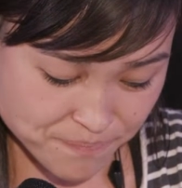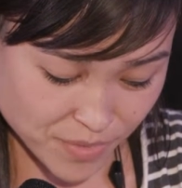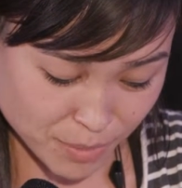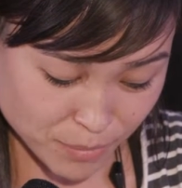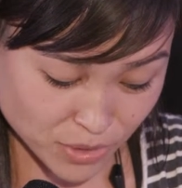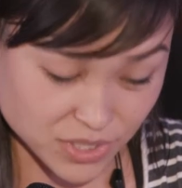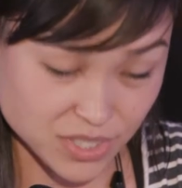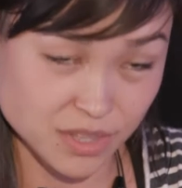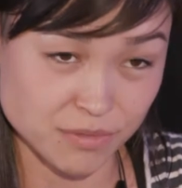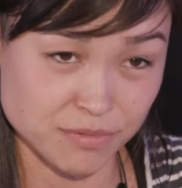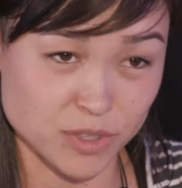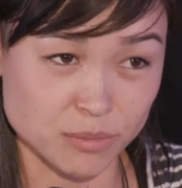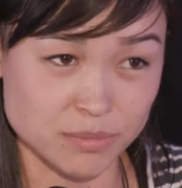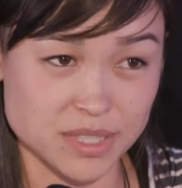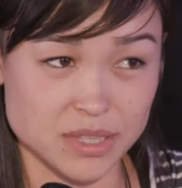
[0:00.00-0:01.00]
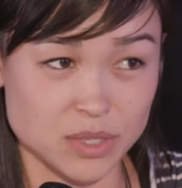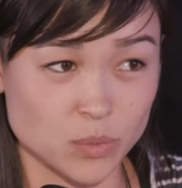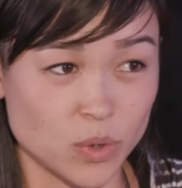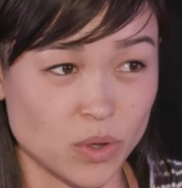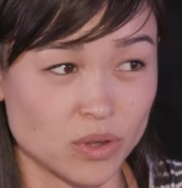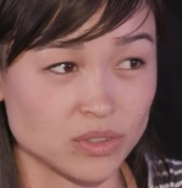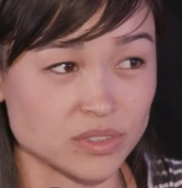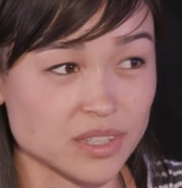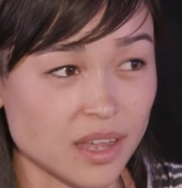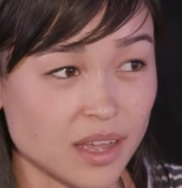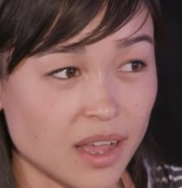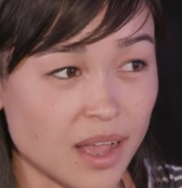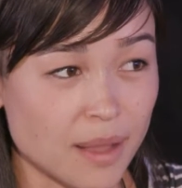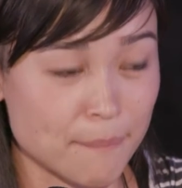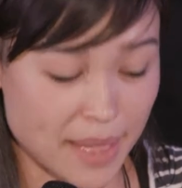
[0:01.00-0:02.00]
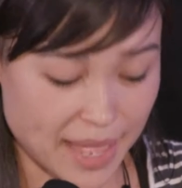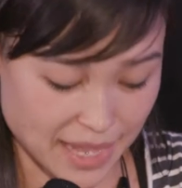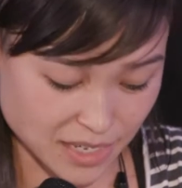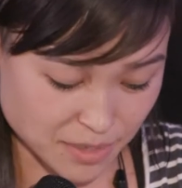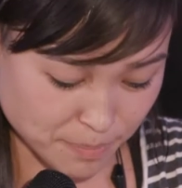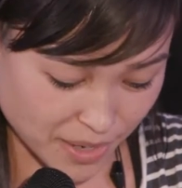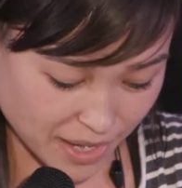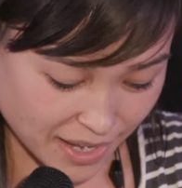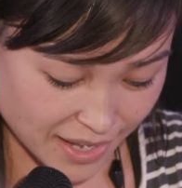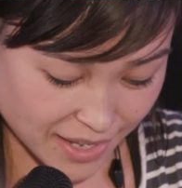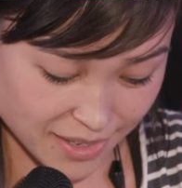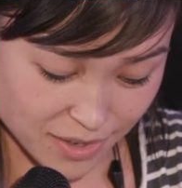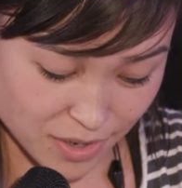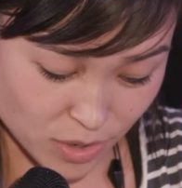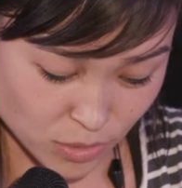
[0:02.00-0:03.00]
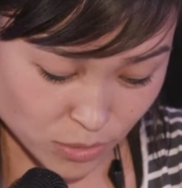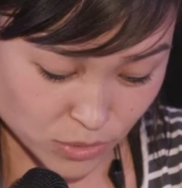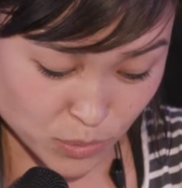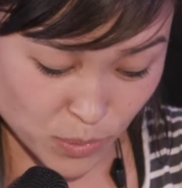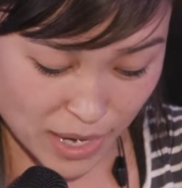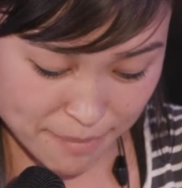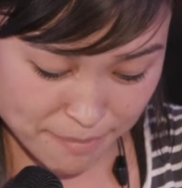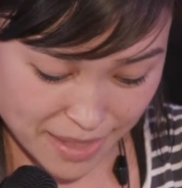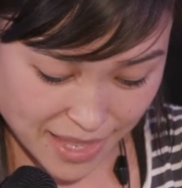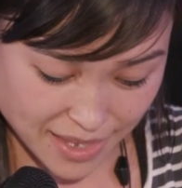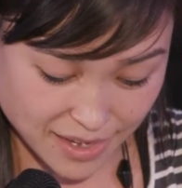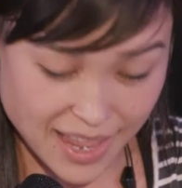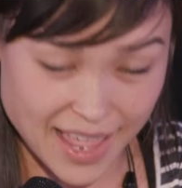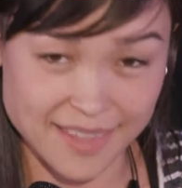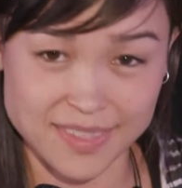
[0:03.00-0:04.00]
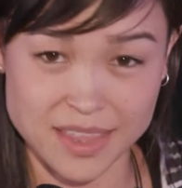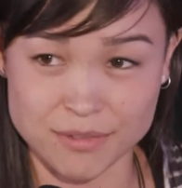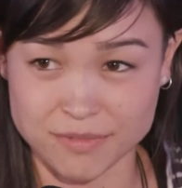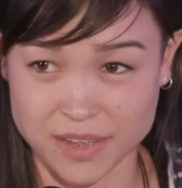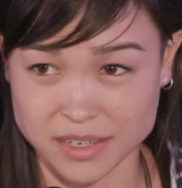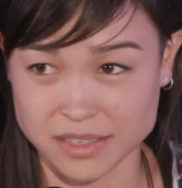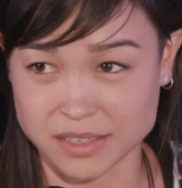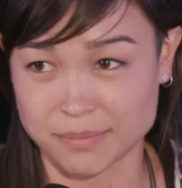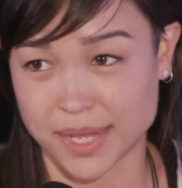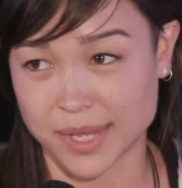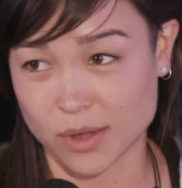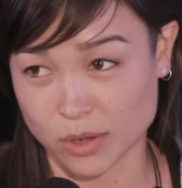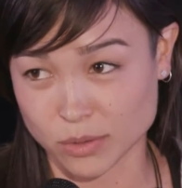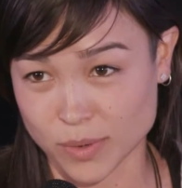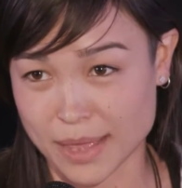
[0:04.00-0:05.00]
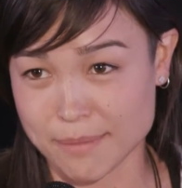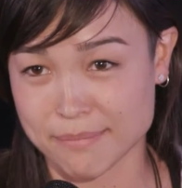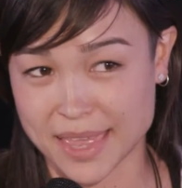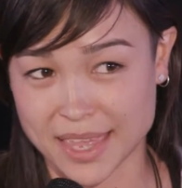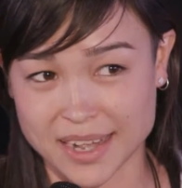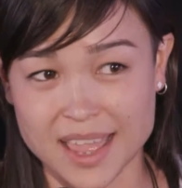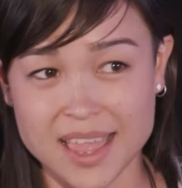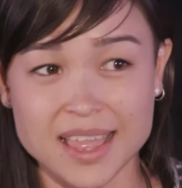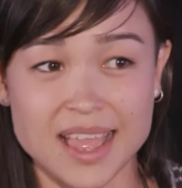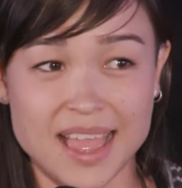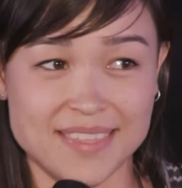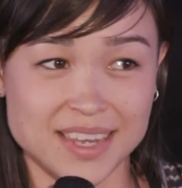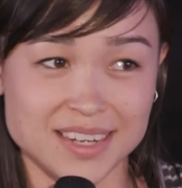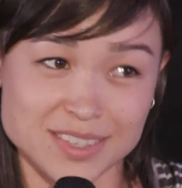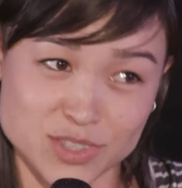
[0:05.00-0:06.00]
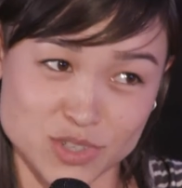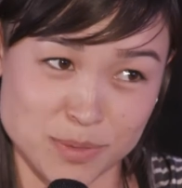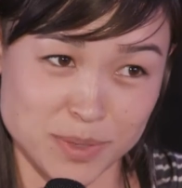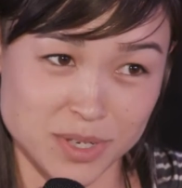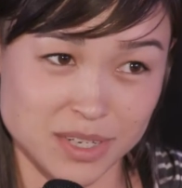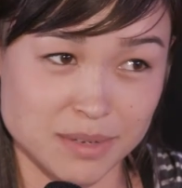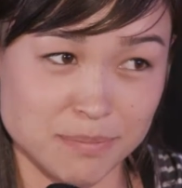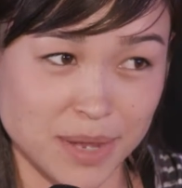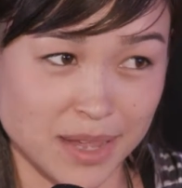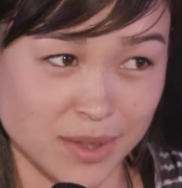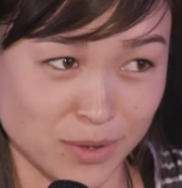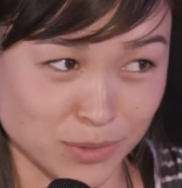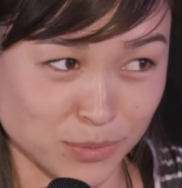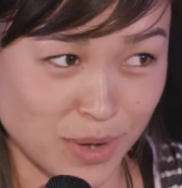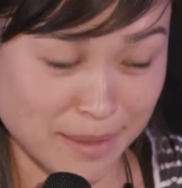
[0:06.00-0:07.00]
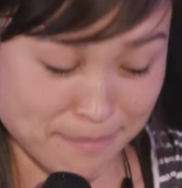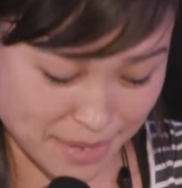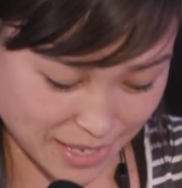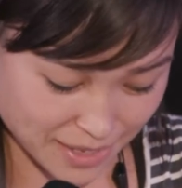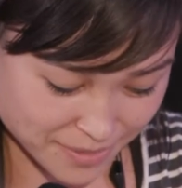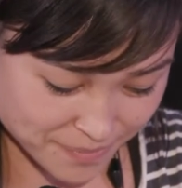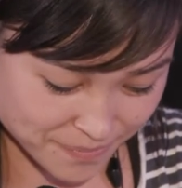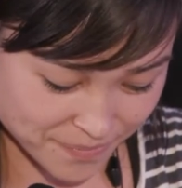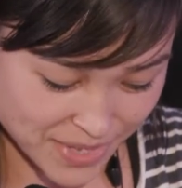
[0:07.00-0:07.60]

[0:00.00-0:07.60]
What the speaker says: most of the films in the world are made by old white men, and they're funded by old white men, and they're distributed by old white men.